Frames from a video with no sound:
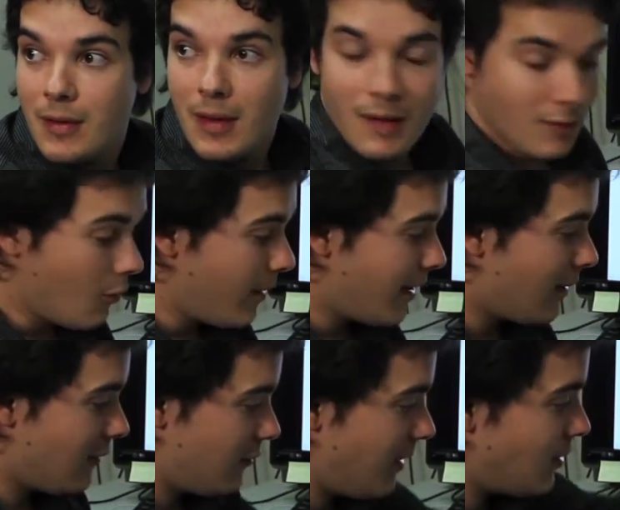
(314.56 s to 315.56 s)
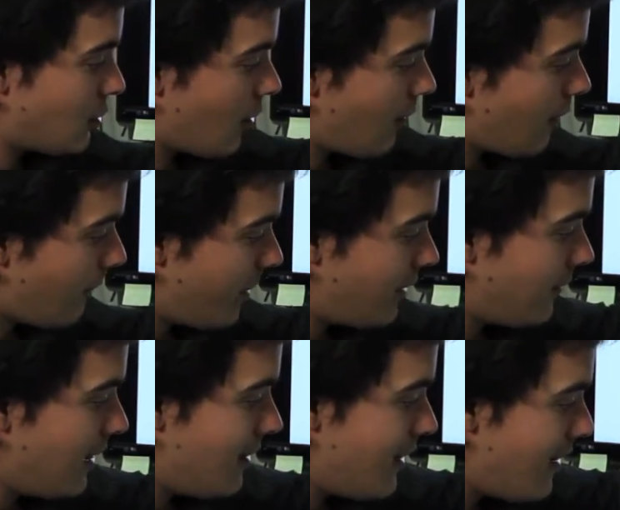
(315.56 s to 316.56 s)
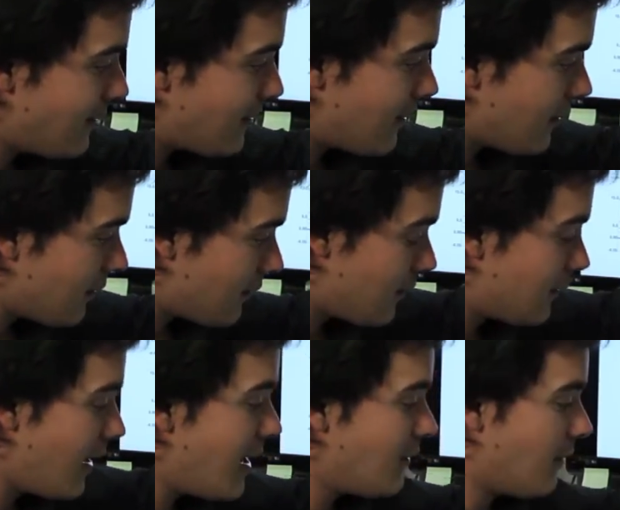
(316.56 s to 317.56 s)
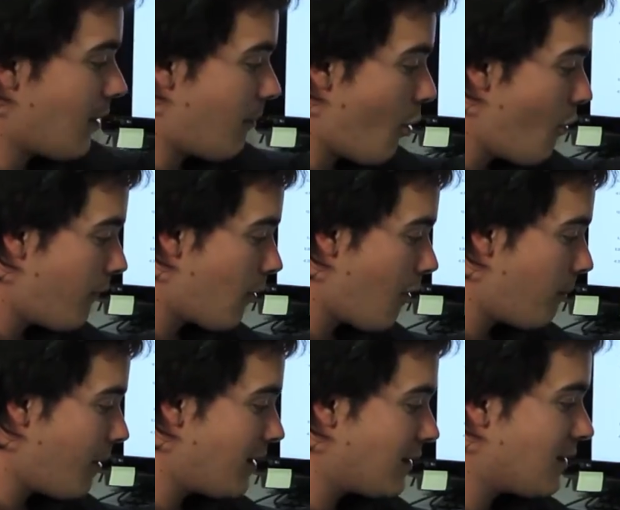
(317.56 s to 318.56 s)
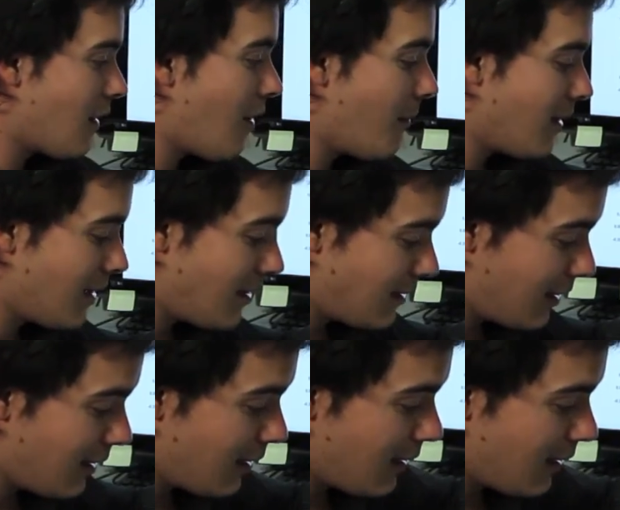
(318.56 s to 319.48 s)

so we can switch between this state where both complexes are magnetic